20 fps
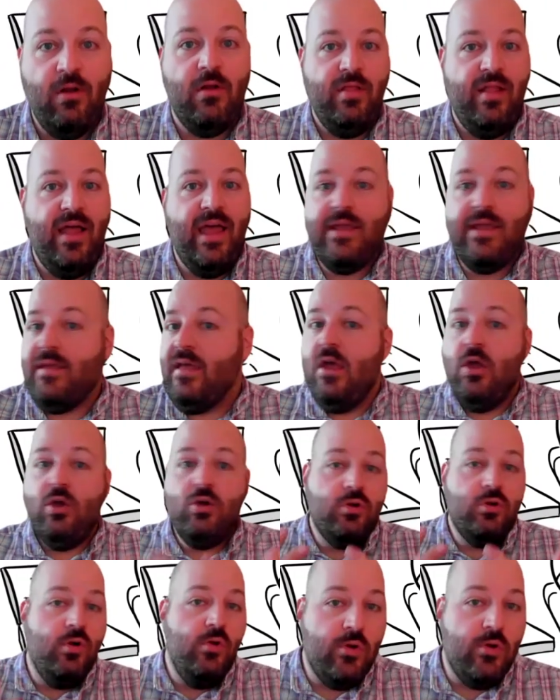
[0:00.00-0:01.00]
like
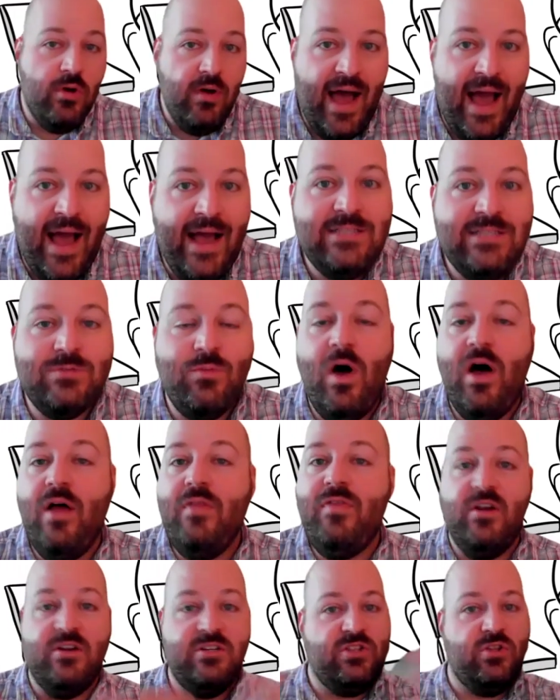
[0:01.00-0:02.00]
Google has one,
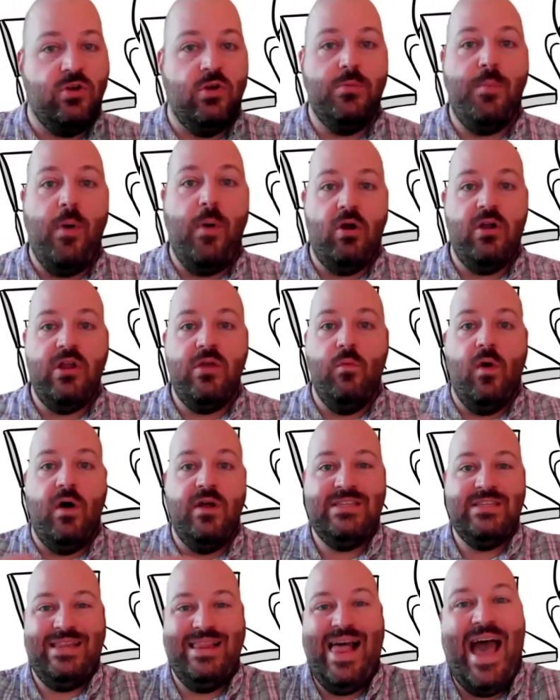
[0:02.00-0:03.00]
there's third-party
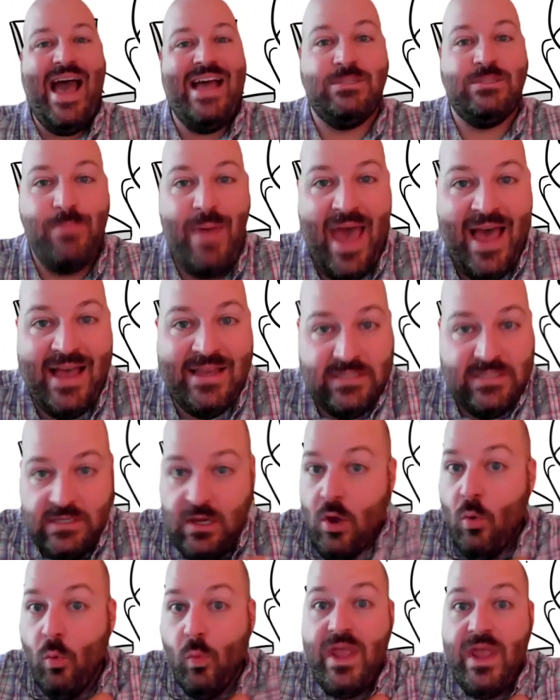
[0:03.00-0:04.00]
ones, LastPass.
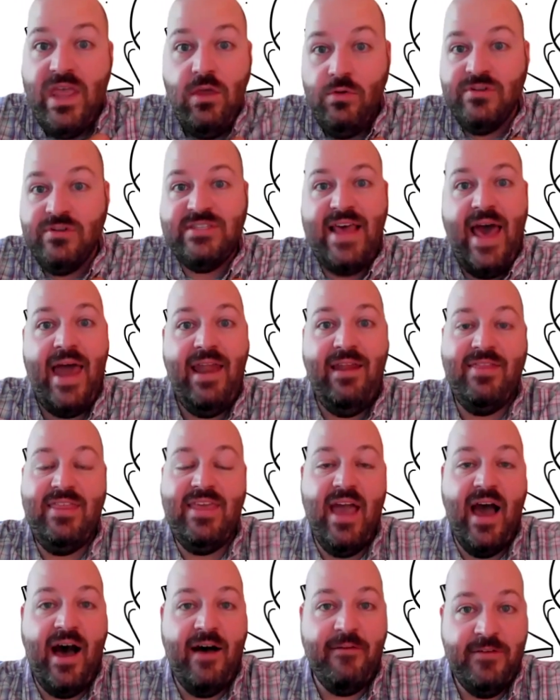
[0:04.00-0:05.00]
We use that at the
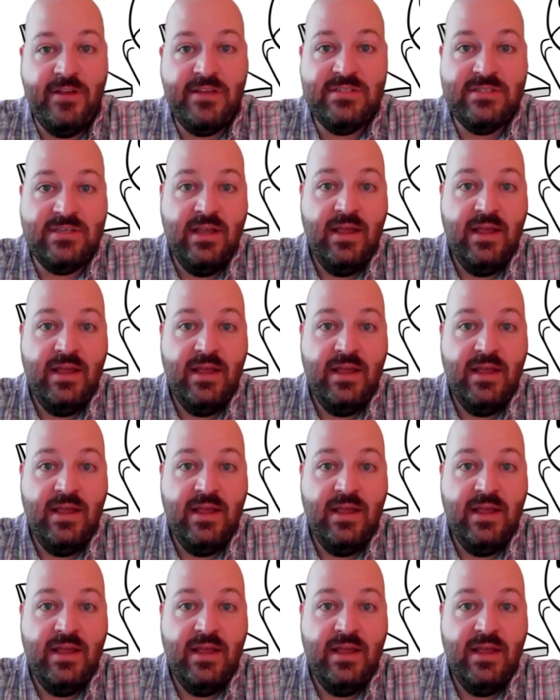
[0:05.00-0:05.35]
office,